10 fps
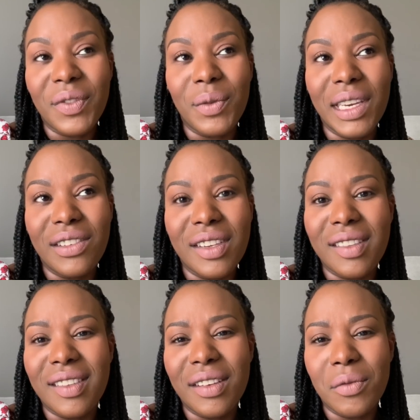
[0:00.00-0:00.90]
We
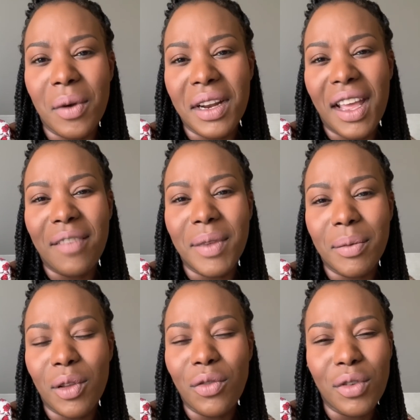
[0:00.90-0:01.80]
just didn't want to have
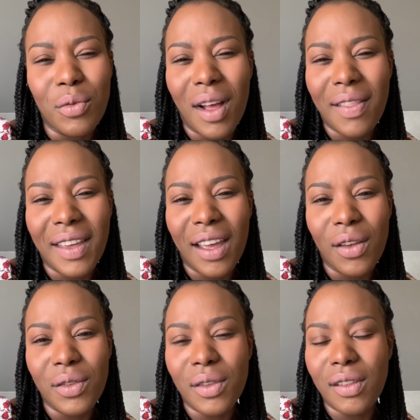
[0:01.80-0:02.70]
people over while the
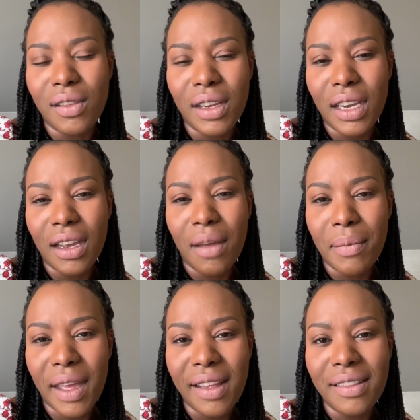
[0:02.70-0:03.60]
house was looking a
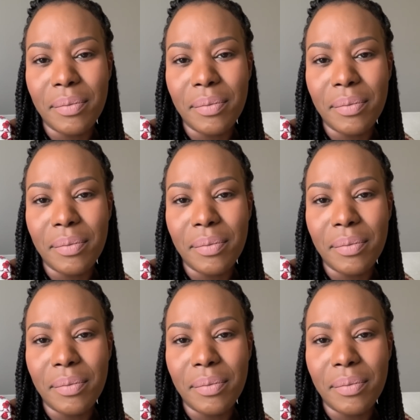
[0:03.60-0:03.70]
mess.